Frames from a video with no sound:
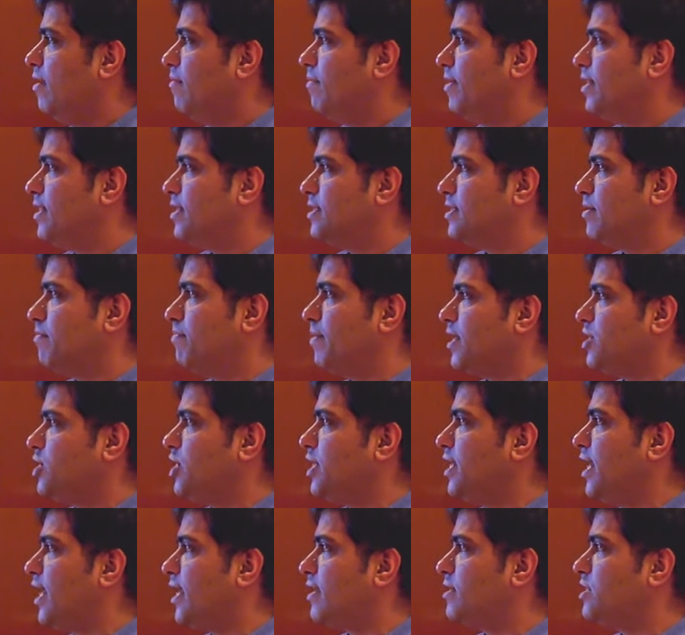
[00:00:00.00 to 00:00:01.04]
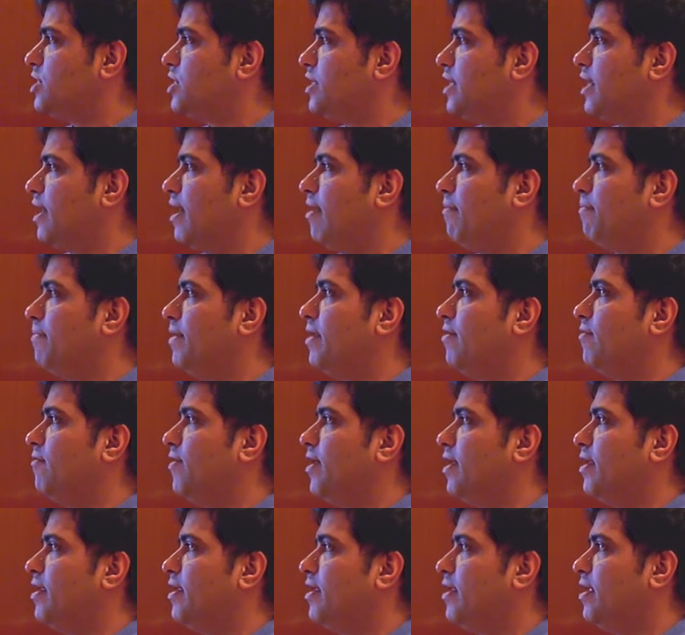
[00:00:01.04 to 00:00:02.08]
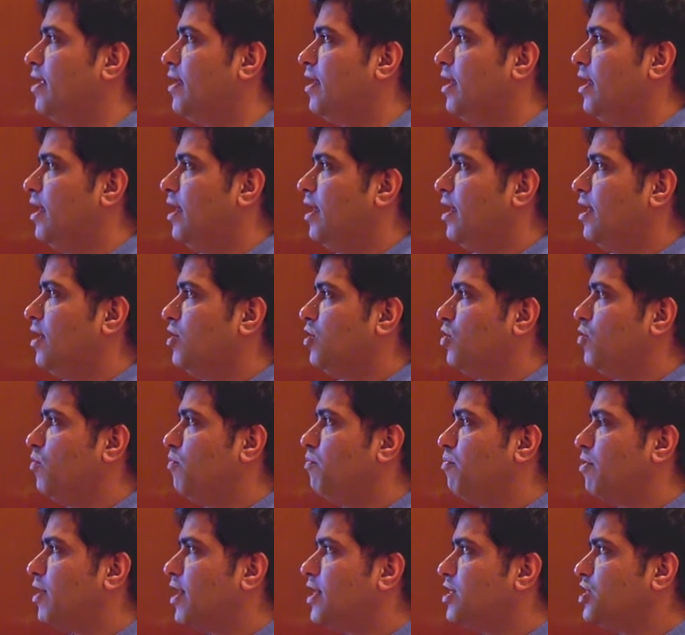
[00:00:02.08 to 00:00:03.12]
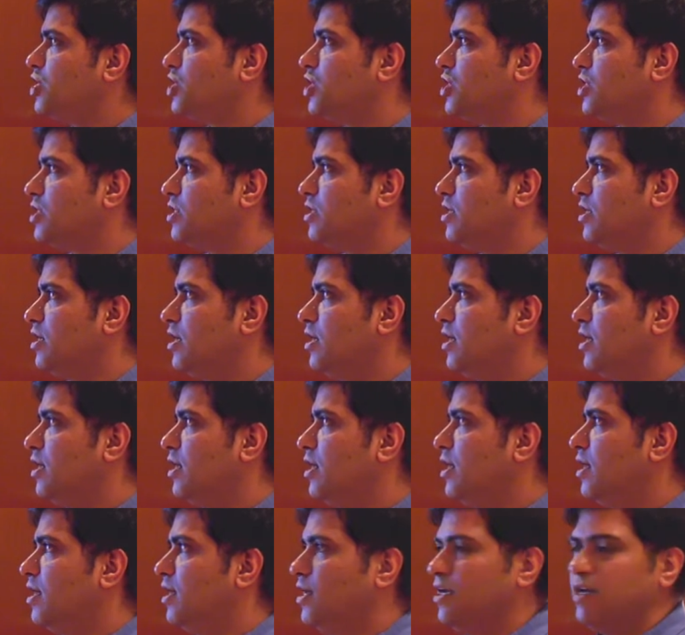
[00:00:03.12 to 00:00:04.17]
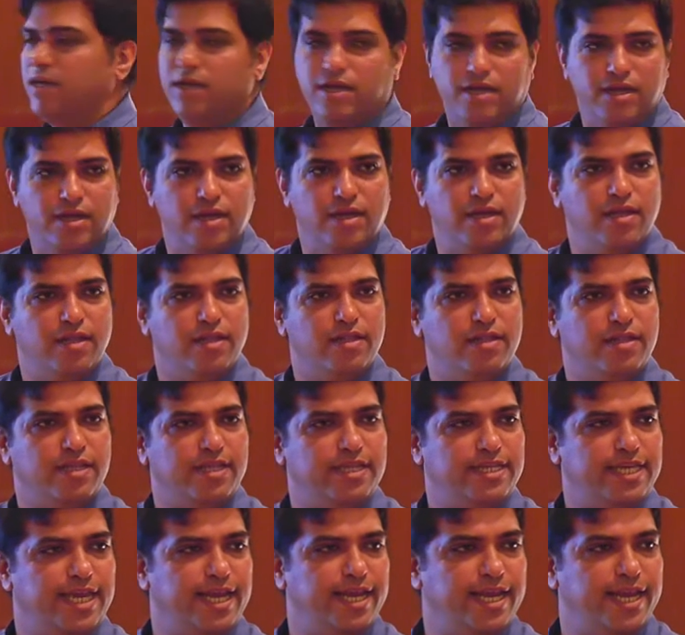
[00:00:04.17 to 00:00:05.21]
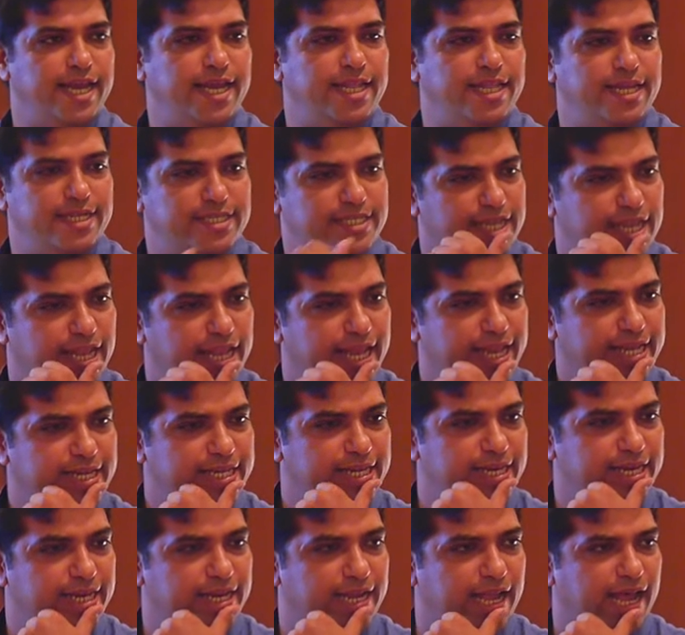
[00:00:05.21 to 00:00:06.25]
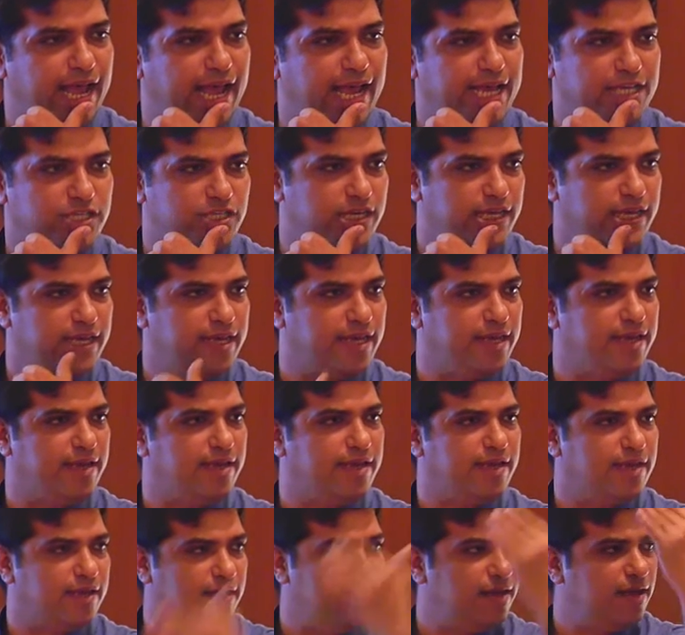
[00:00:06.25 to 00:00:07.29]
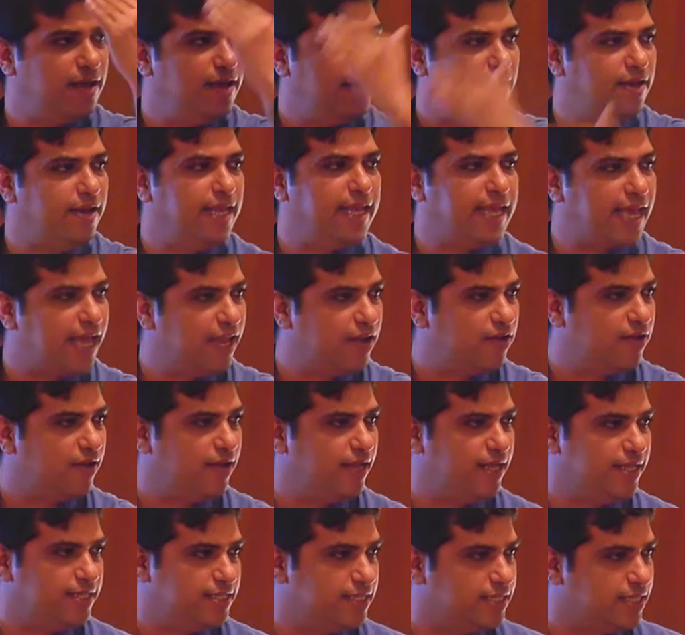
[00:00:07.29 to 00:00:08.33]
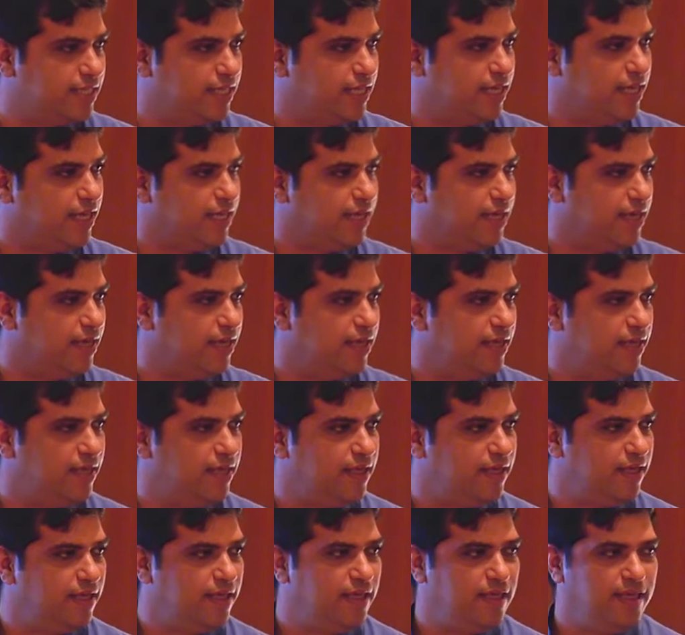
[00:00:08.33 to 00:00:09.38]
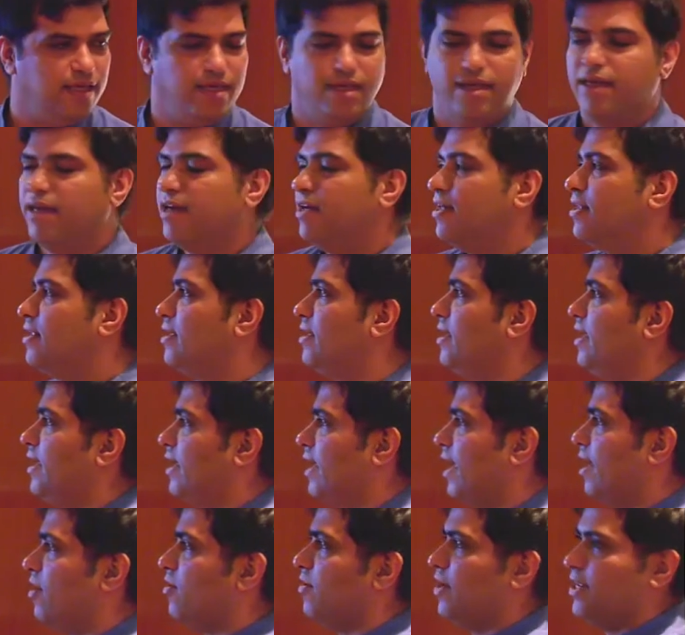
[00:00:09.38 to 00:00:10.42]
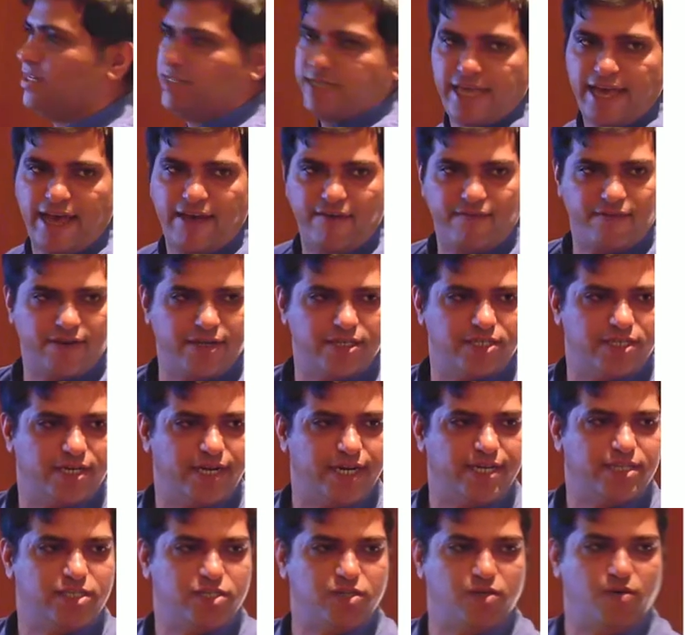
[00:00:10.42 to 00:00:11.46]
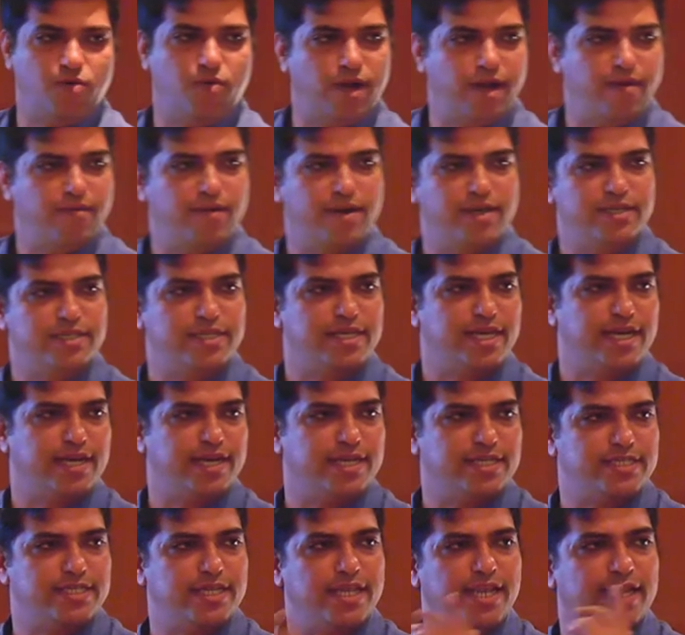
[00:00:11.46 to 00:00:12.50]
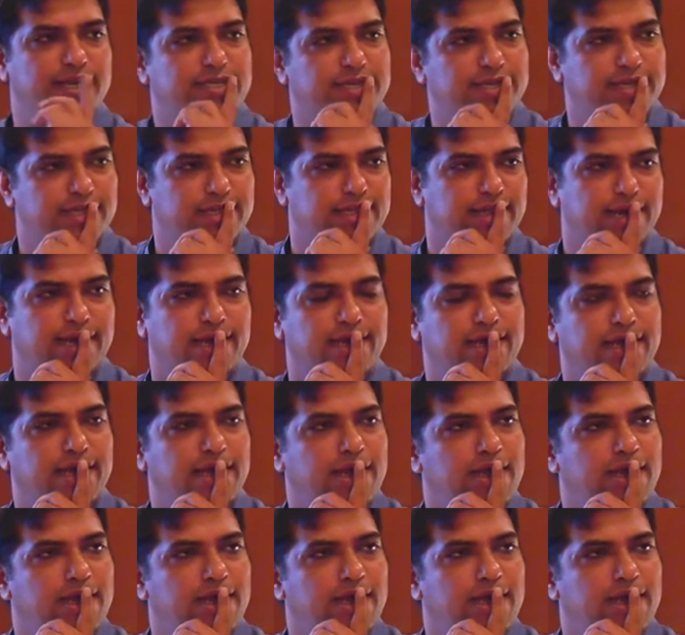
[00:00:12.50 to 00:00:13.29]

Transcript: But there's a brushing action happening when you brush, the area that's selected actually recalculates the recalculates the average, right? So whatever is the area selected in that.